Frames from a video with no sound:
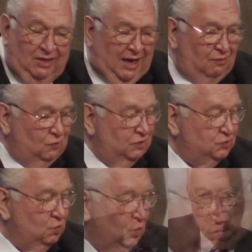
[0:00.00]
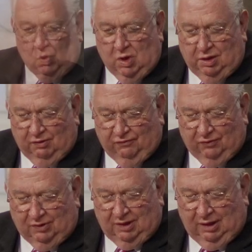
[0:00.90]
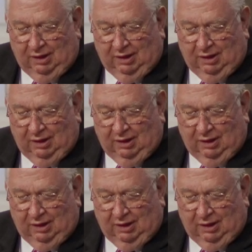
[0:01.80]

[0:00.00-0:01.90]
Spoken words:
That was wonderful.